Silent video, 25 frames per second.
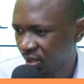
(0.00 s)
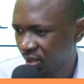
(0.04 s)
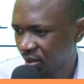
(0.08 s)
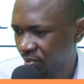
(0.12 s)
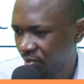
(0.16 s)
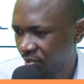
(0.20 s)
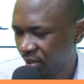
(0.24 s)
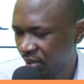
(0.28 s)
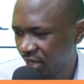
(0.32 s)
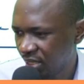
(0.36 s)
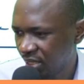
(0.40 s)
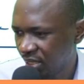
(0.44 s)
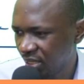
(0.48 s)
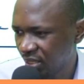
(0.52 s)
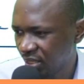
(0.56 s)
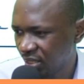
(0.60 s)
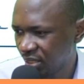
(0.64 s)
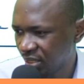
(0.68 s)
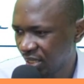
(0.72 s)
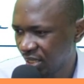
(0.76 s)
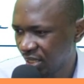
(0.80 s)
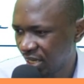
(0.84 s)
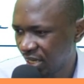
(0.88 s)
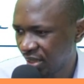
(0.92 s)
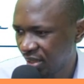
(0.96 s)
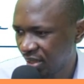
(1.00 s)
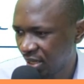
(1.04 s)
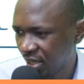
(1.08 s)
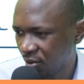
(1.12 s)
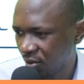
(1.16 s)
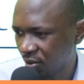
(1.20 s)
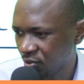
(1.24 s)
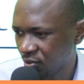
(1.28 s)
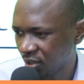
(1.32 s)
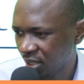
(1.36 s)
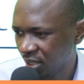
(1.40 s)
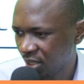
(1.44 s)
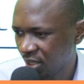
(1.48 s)
Paid is
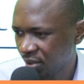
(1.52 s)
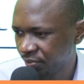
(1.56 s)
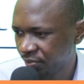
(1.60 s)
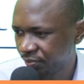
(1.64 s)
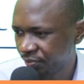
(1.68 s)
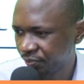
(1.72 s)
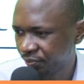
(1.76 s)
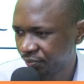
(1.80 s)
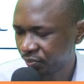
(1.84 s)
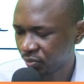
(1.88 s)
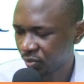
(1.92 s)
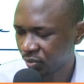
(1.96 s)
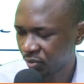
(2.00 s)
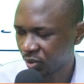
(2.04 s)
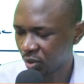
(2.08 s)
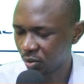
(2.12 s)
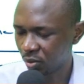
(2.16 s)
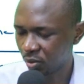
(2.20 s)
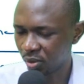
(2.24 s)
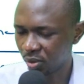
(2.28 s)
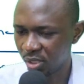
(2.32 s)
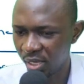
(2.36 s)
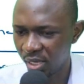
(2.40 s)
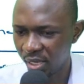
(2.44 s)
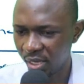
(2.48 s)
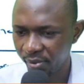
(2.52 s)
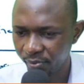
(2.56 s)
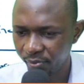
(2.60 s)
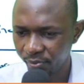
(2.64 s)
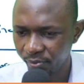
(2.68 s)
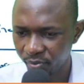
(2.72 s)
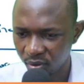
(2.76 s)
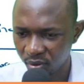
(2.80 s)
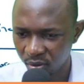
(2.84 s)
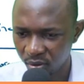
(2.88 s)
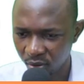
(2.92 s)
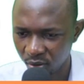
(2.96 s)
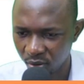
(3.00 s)
9,000. Okay,
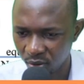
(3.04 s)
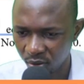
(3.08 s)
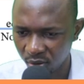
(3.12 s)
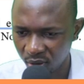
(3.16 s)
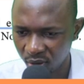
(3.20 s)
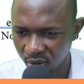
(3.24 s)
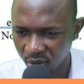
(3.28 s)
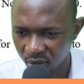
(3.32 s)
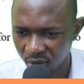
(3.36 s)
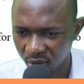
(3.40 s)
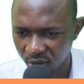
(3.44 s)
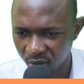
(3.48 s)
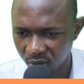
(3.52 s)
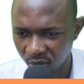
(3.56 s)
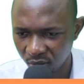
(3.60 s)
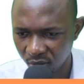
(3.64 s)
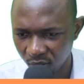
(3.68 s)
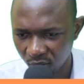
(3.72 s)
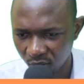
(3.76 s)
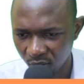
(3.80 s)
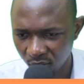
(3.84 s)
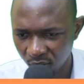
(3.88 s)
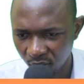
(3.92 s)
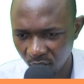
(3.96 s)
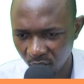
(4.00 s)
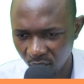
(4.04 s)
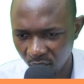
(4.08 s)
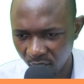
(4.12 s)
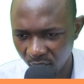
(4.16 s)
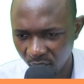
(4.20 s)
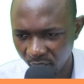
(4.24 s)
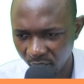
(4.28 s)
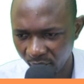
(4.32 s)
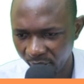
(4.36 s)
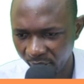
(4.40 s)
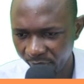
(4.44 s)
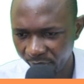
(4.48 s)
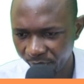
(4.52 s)
so this is
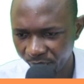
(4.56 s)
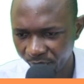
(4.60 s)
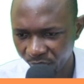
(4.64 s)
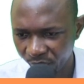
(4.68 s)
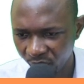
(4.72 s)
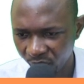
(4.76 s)
the